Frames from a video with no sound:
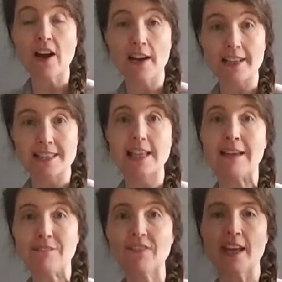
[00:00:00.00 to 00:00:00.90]
fines
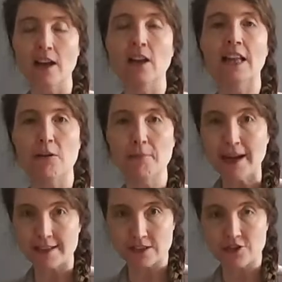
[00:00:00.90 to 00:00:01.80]
if they allow
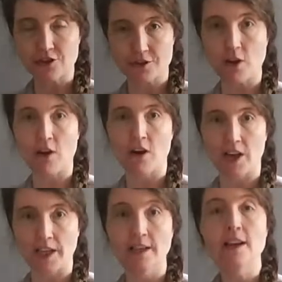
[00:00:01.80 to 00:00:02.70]
passengers
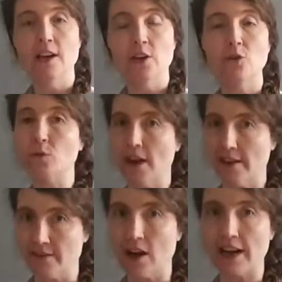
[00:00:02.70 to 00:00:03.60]
on who
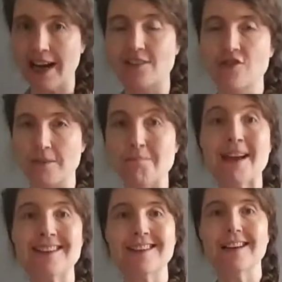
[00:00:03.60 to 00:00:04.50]
have not actually
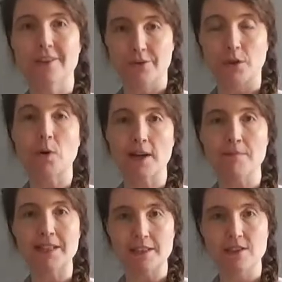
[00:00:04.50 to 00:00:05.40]
met the
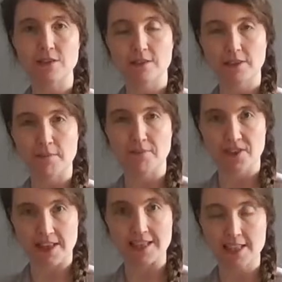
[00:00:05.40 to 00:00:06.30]
requirements, the
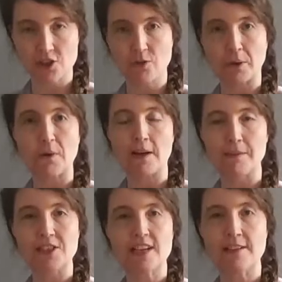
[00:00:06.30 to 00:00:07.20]
essential
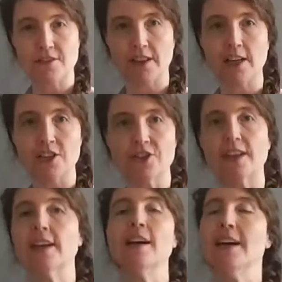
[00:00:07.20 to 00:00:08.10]
requirements to enter the
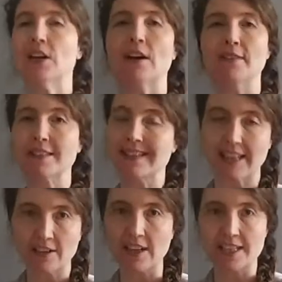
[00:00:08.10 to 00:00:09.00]
country. Now, obviously
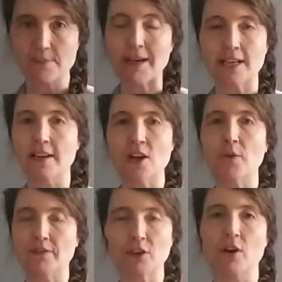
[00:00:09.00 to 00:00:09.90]
the airlines might not
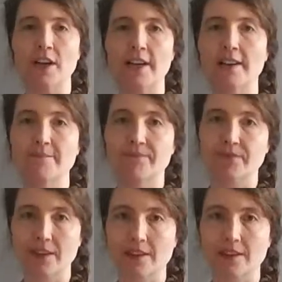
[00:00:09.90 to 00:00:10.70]
know if you're on